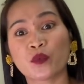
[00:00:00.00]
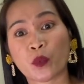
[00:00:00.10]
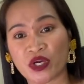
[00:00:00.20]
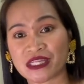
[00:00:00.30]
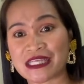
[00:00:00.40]

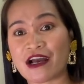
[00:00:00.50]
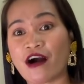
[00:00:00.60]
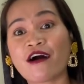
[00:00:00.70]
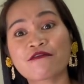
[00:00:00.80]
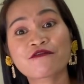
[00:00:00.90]
worthy
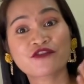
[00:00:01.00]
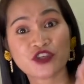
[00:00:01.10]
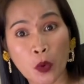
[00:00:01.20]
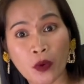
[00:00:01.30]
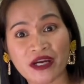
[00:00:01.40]
of
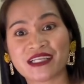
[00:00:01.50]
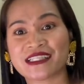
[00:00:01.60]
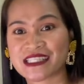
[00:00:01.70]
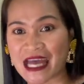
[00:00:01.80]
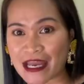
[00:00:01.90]
your
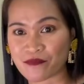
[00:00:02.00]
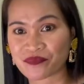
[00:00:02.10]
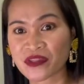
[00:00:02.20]
time.